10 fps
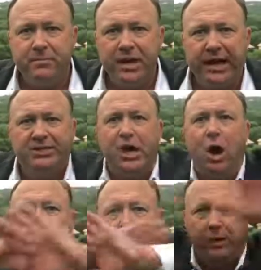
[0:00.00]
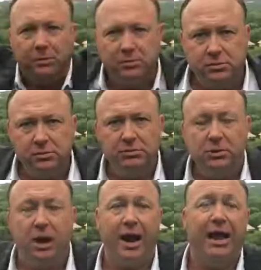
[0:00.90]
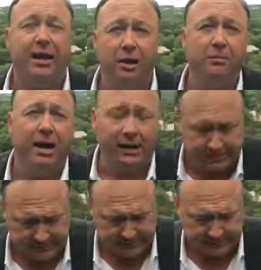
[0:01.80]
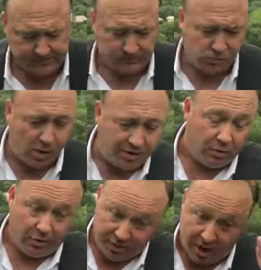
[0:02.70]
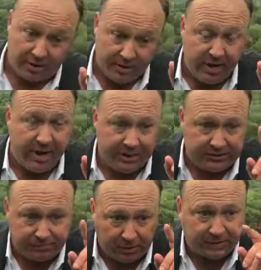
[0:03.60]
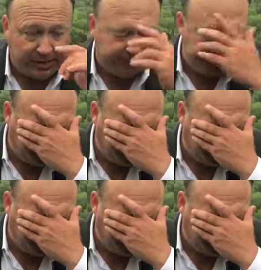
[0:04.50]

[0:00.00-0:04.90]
It's over. All right, I got to go to my one-year-old daughter today's birthday.